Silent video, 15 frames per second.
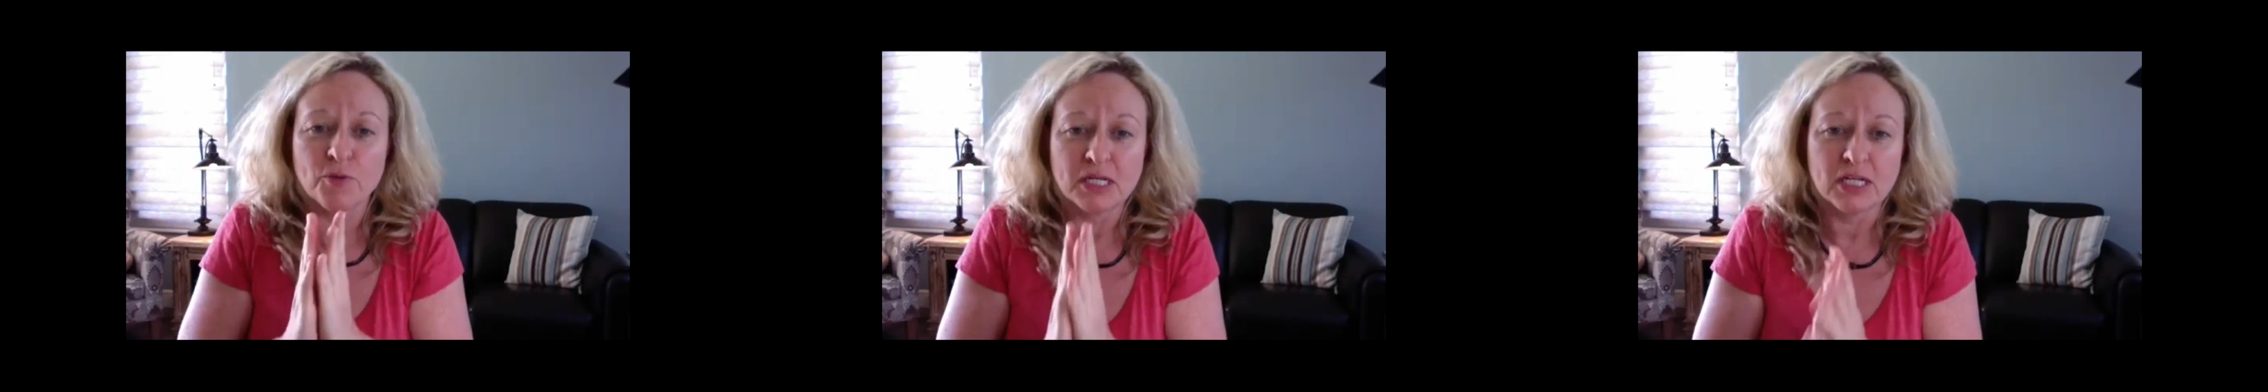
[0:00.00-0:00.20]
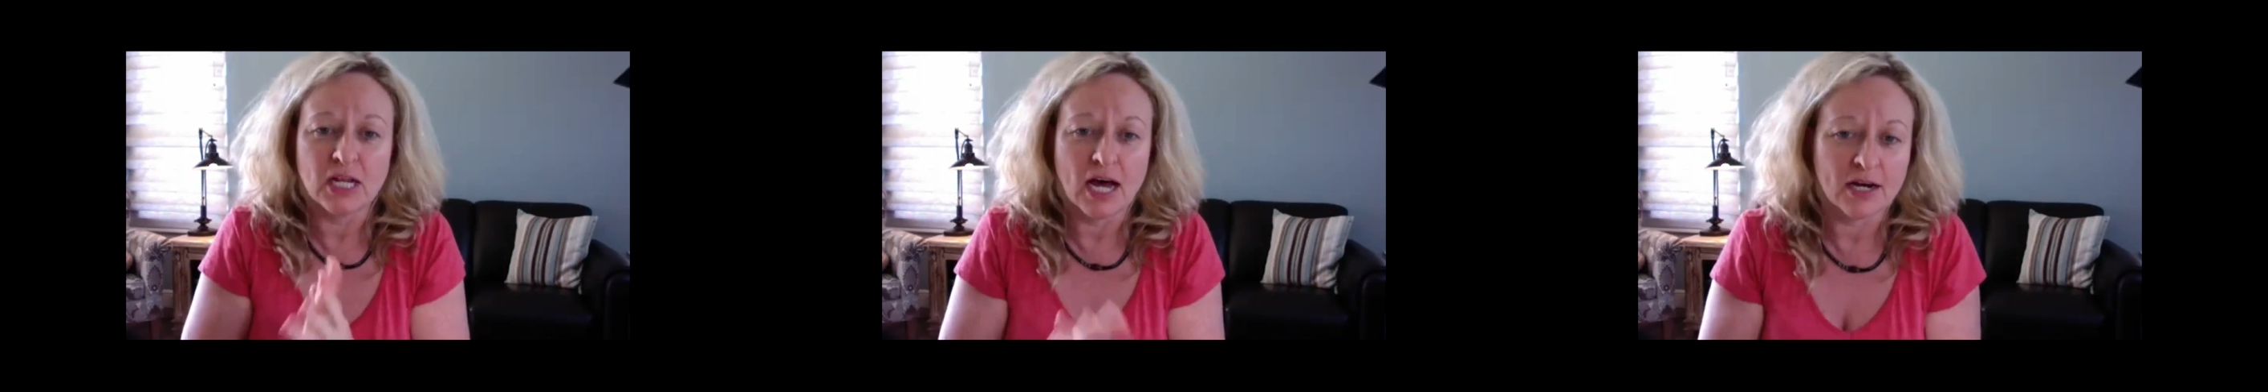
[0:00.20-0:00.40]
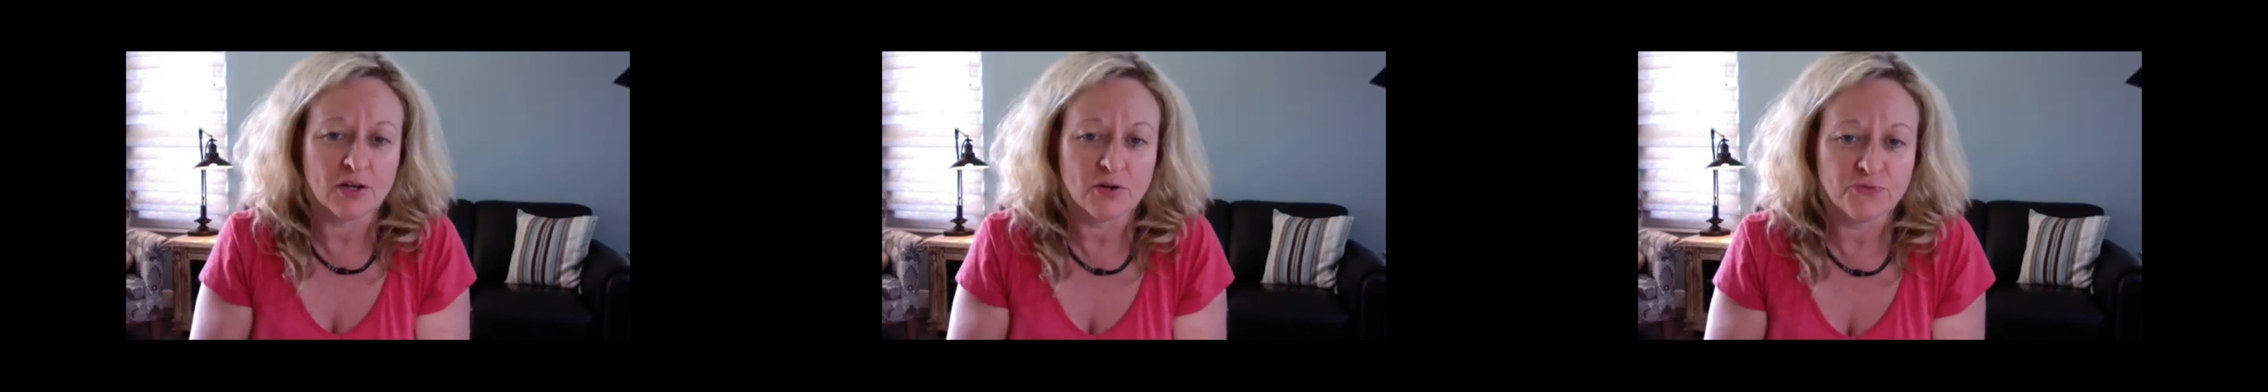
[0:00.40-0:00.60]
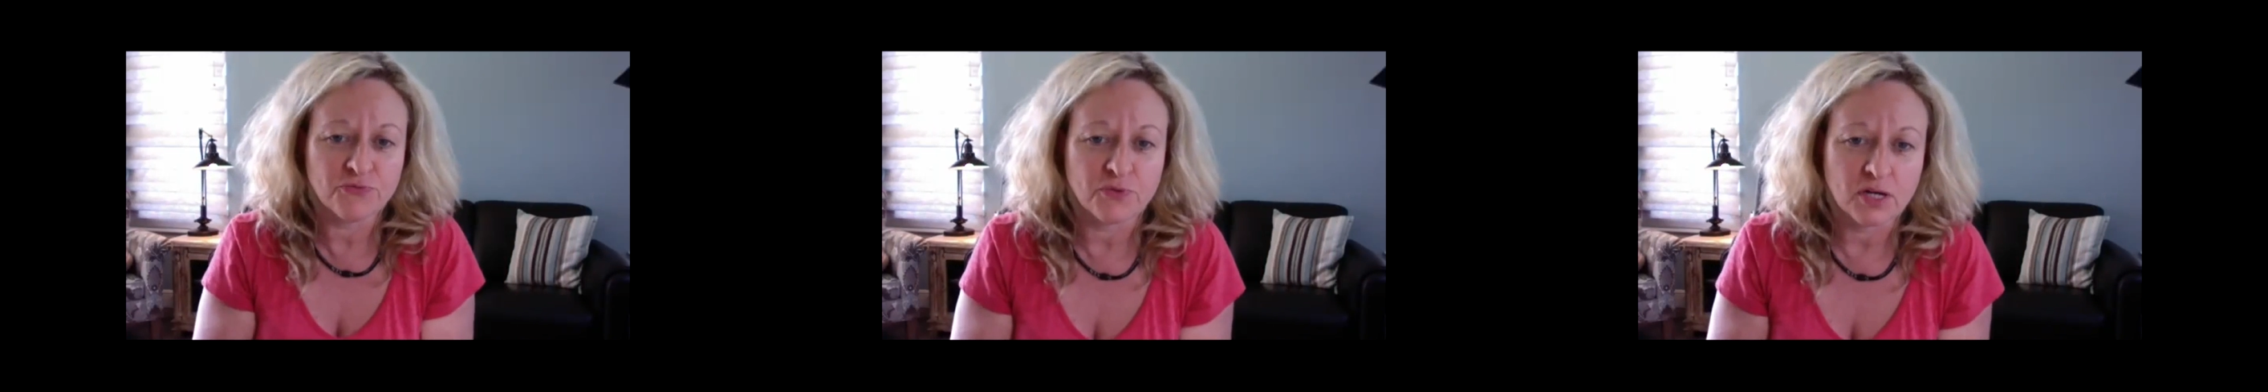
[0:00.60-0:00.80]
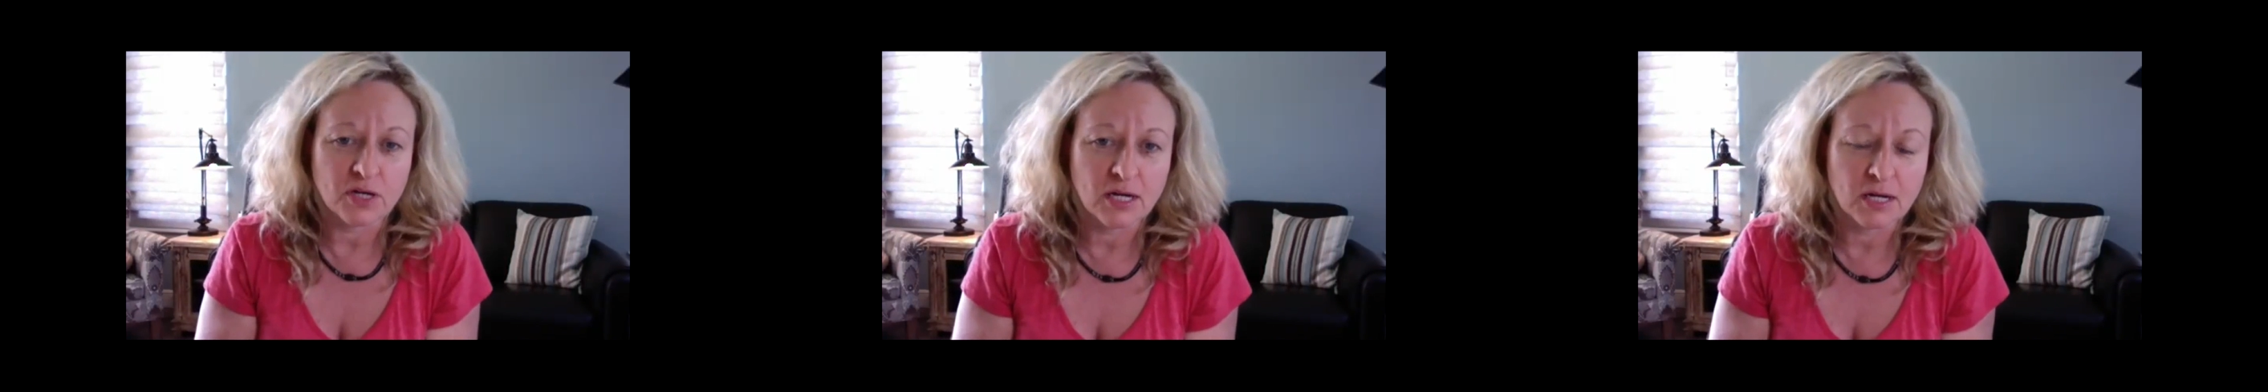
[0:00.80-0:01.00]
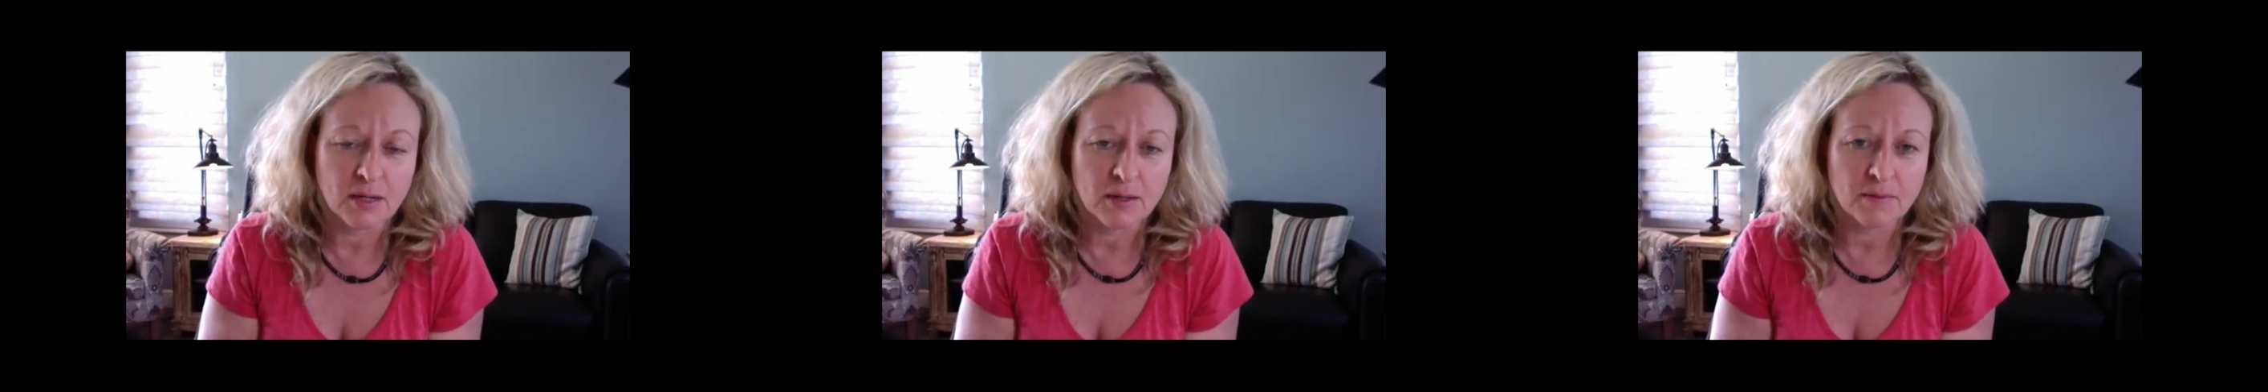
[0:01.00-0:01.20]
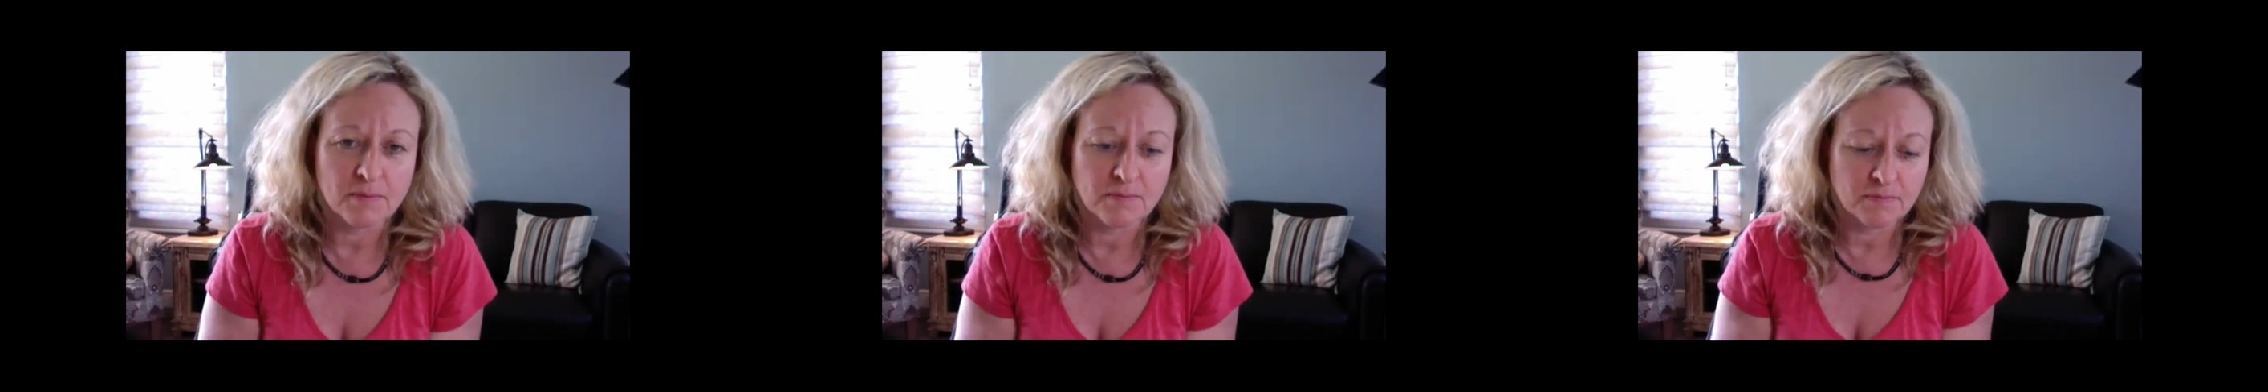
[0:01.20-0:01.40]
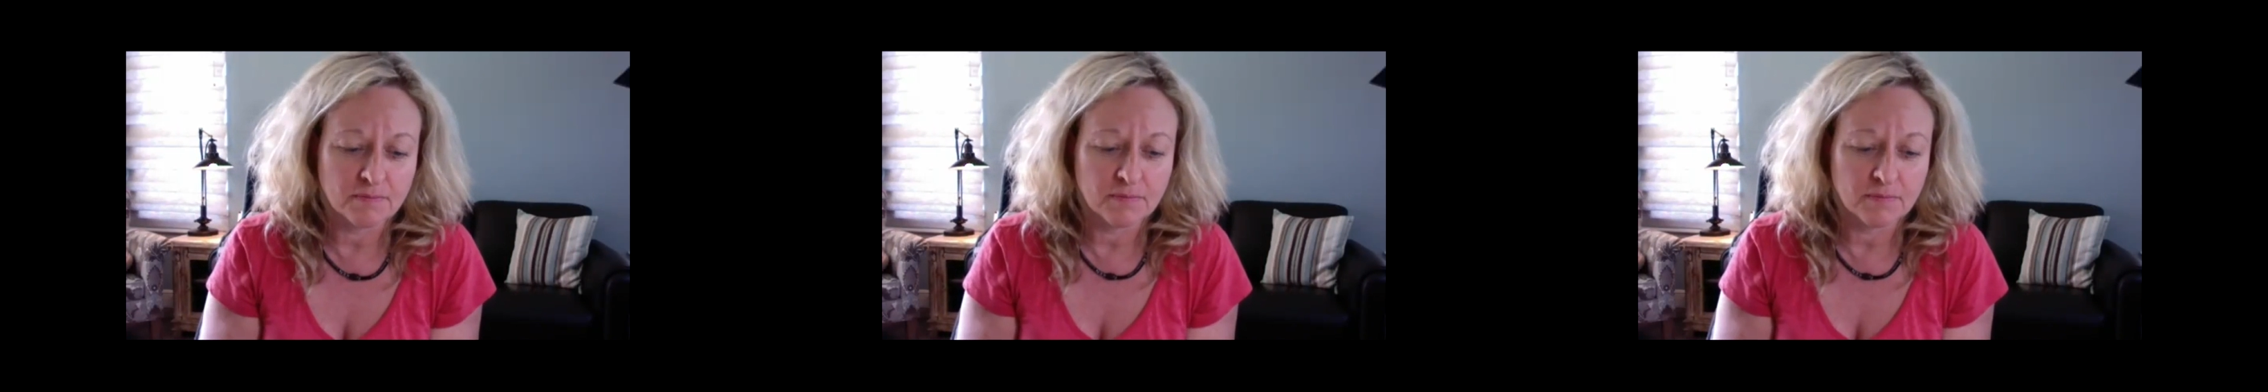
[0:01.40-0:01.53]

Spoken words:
a lot of,